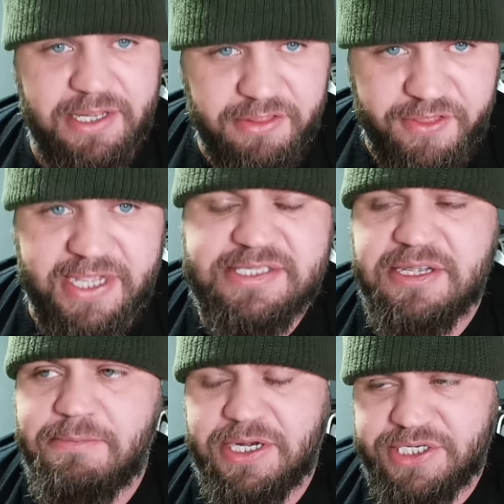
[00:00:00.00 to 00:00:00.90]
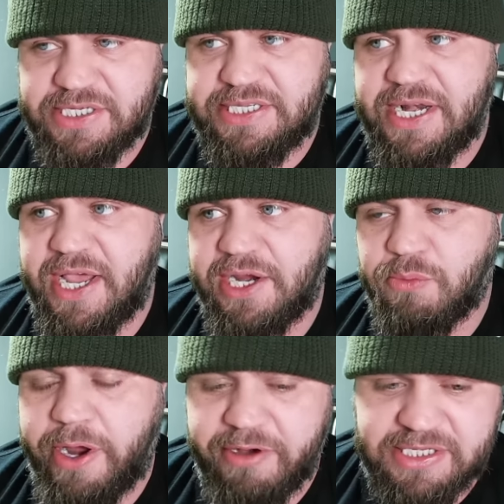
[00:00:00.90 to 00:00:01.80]
this at Manchester United,
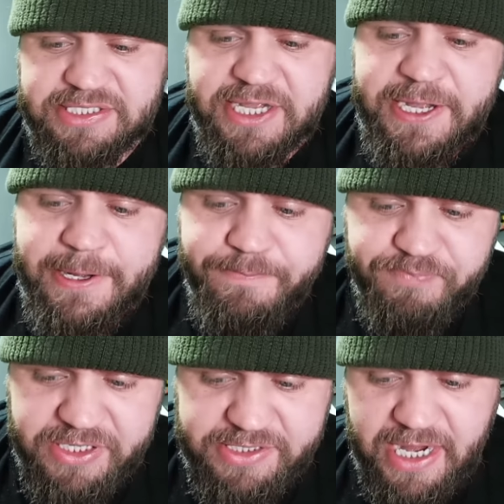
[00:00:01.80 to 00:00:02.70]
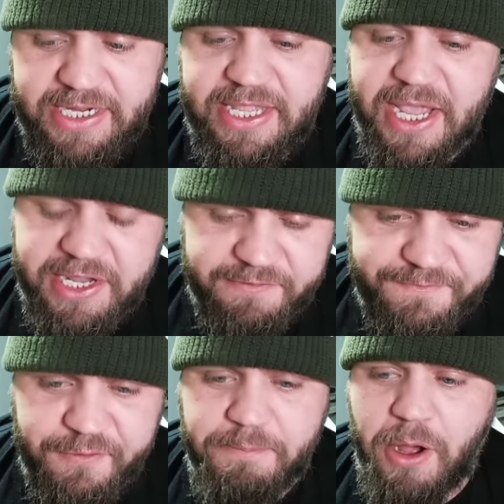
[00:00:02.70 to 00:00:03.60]
where it's dedicated
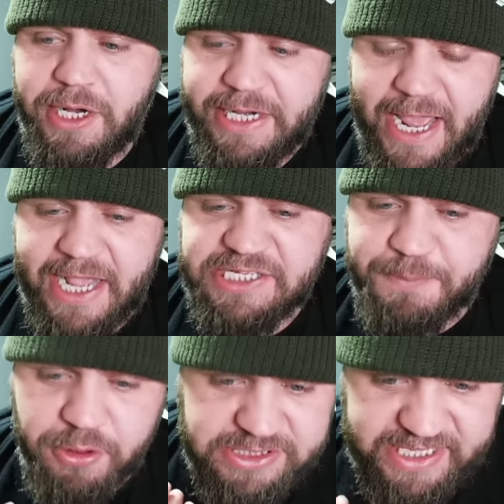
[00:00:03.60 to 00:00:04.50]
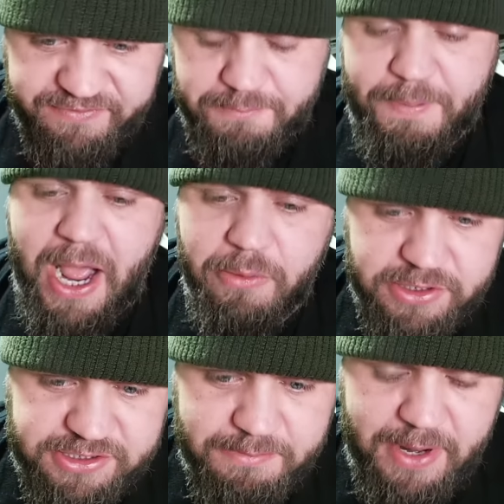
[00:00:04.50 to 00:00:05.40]
footballing experts given power
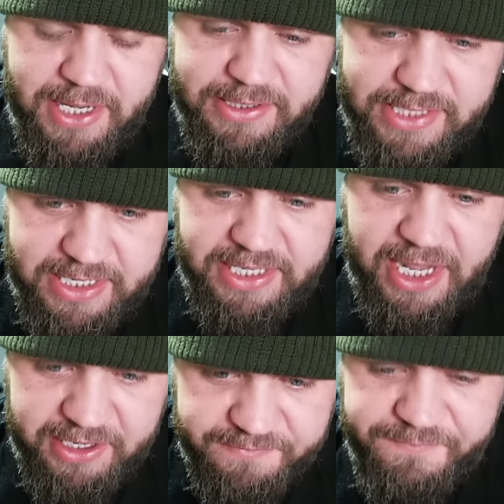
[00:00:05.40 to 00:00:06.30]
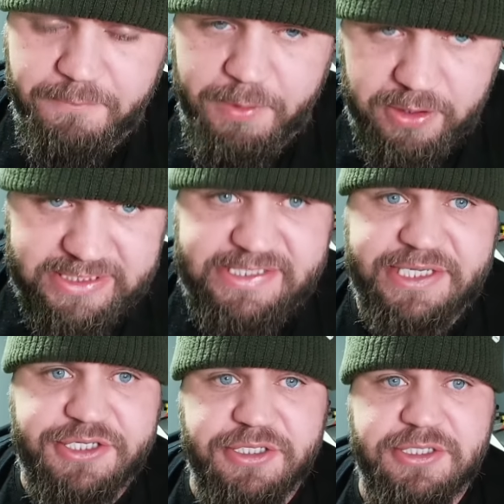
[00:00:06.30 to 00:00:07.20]
to make dedicated football
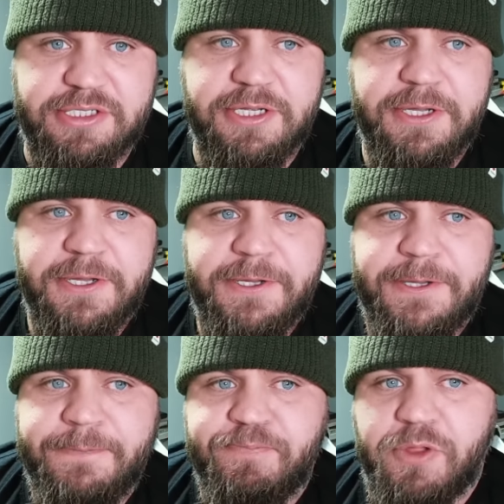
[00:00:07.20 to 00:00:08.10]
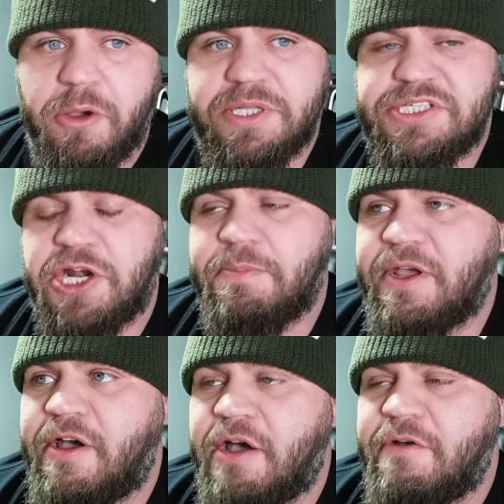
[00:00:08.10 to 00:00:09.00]
decisions know, and there's going to be
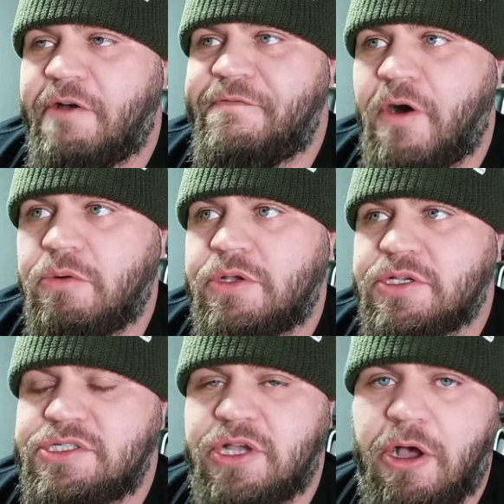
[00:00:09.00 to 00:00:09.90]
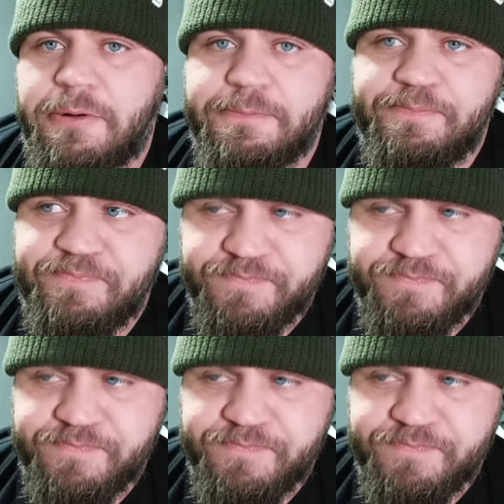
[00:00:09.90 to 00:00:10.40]
a, a focus on